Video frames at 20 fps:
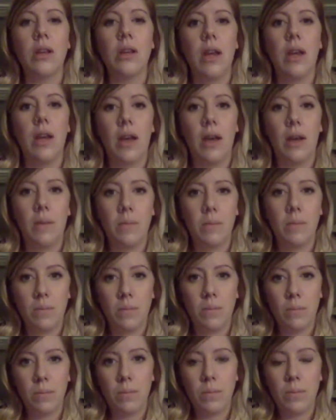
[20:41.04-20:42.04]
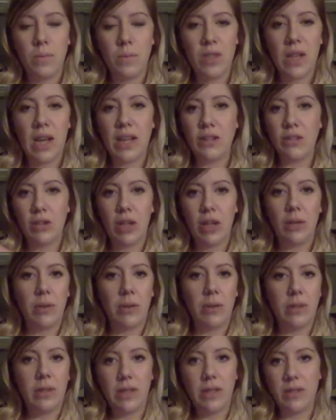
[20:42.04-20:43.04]
titrate
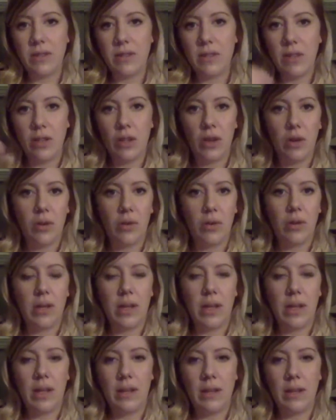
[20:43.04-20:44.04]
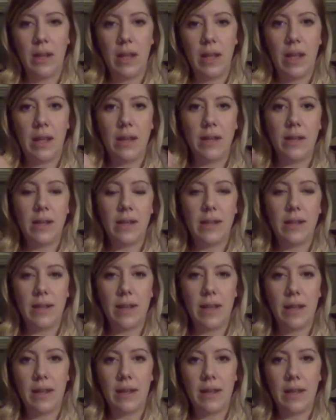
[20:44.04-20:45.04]
with this,
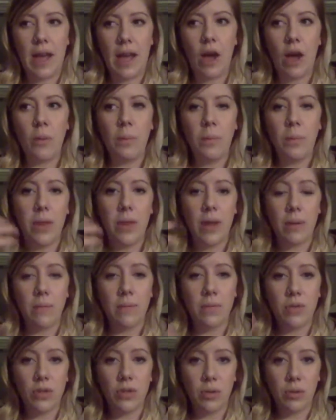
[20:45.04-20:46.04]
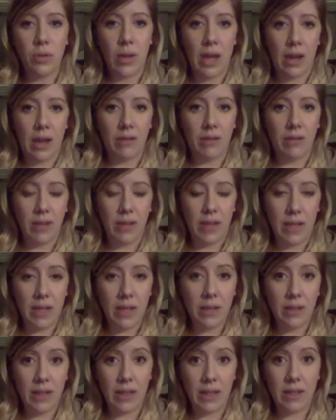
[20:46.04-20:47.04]
and help them to have
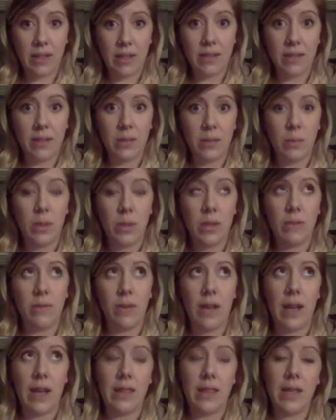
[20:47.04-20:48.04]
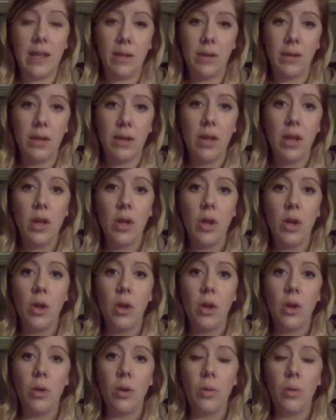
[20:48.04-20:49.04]
healing. This is one of
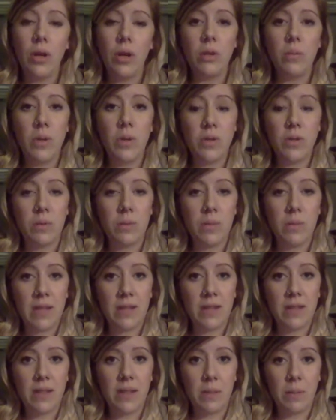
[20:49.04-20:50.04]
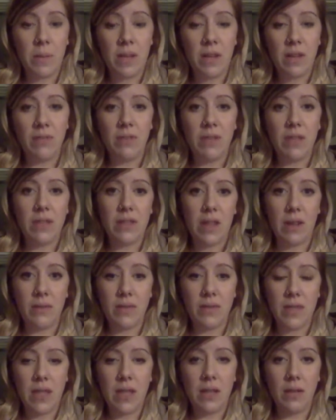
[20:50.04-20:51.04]
the most amazing benefits I've
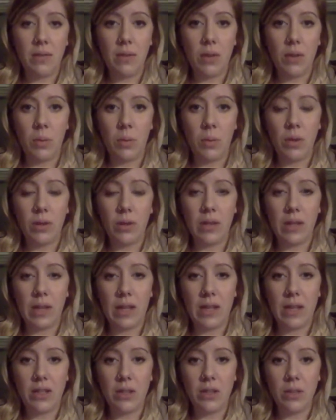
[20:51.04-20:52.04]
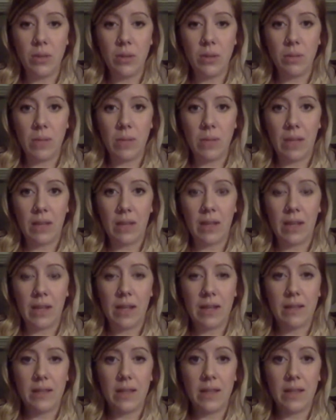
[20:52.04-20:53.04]
seen of the work that I do with my
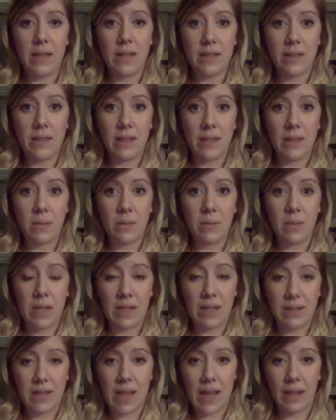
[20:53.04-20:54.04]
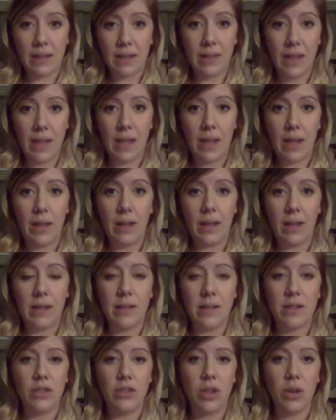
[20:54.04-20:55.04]
clients is this exact thing,
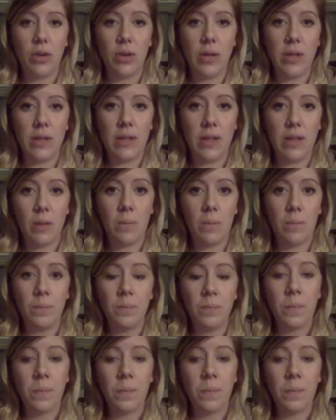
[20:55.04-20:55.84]
is showing them